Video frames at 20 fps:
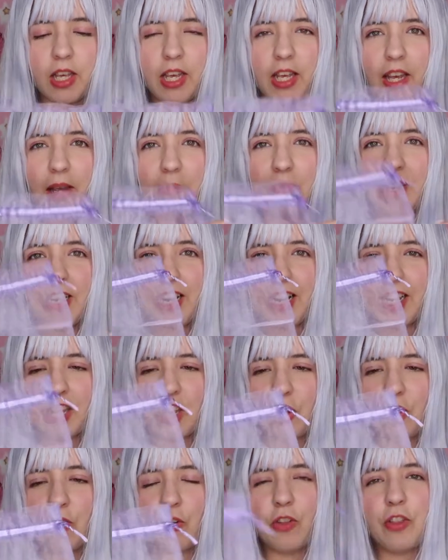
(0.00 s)
it came in a
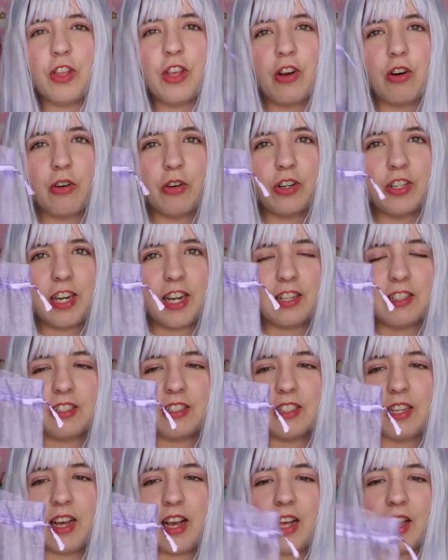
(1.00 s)
cute
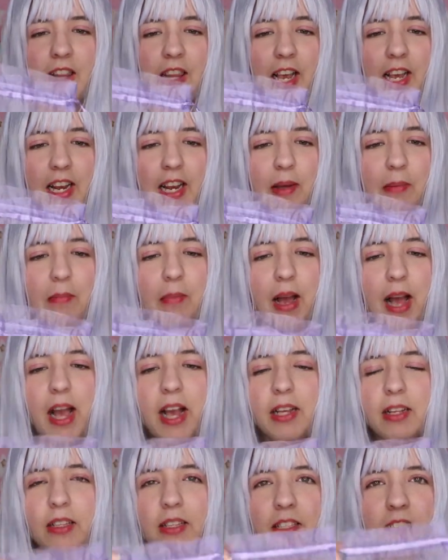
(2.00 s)
organza lilac
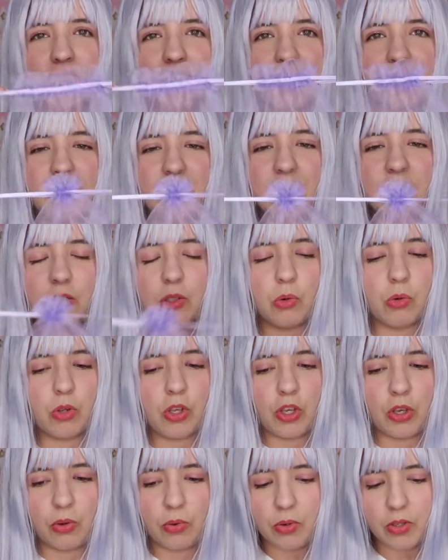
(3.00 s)
bag. So
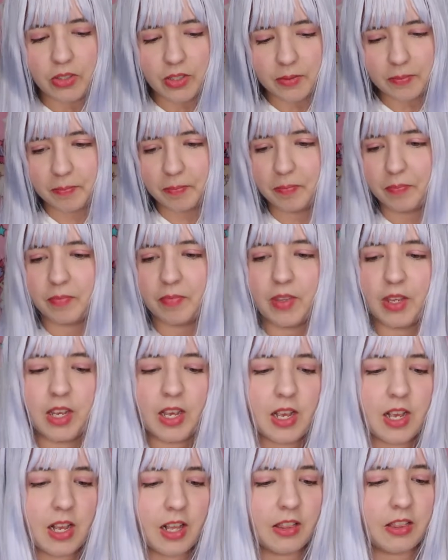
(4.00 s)
cute.
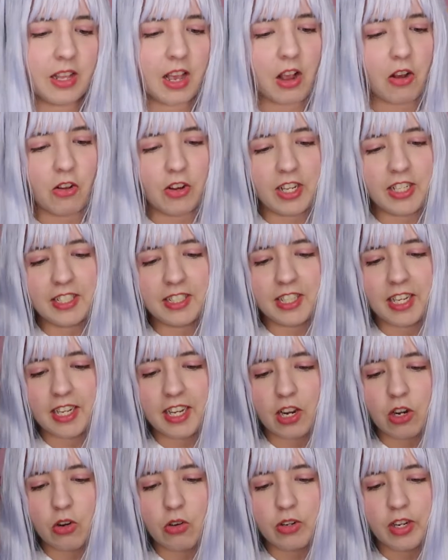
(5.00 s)
Now let's
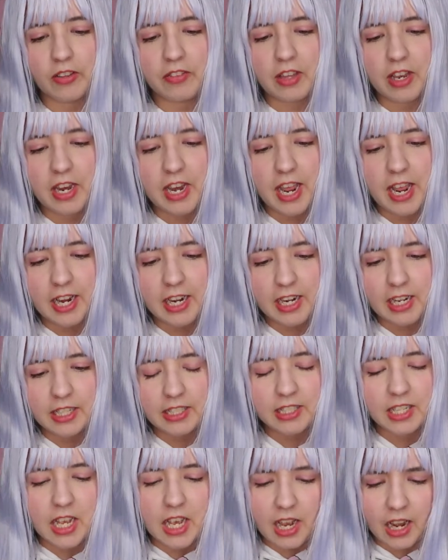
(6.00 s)
take a look at the
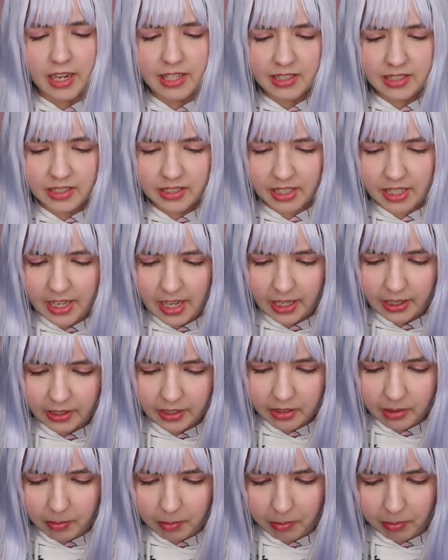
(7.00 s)
necklace. I see a
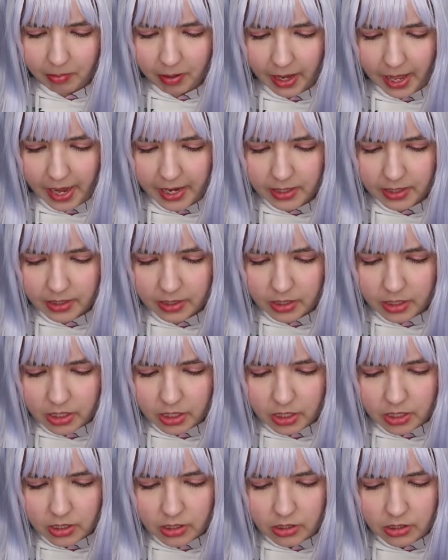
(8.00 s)
little black
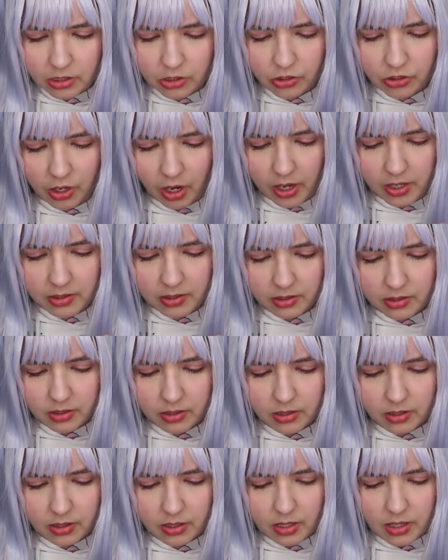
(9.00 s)
dot
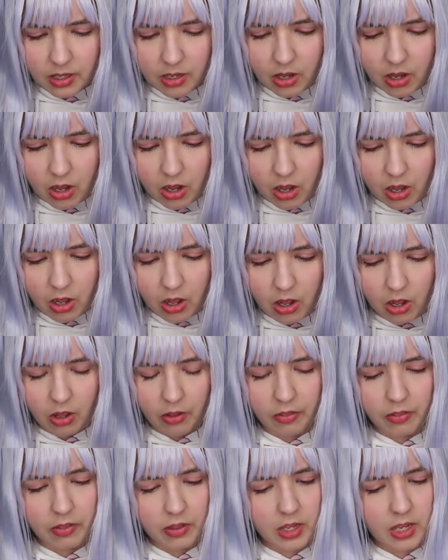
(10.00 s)

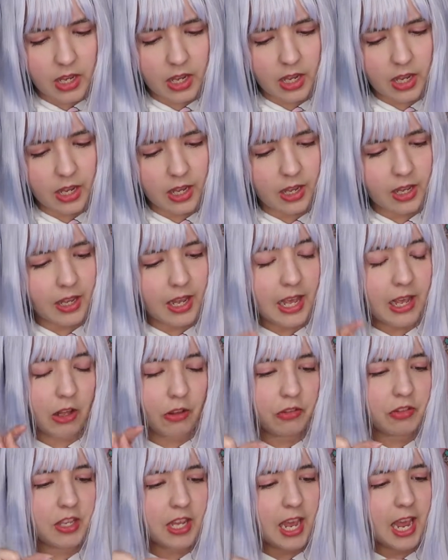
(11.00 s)
on the
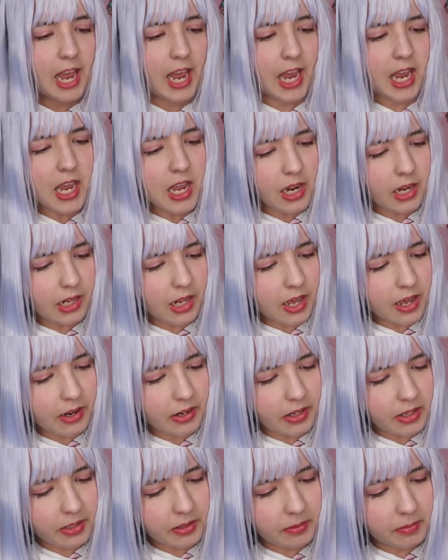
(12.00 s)
A
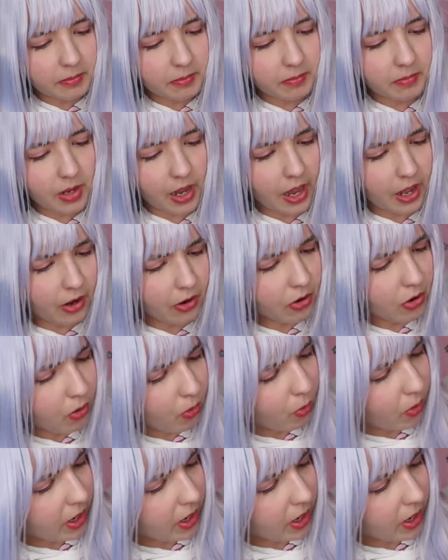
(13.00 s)
letter. I don't know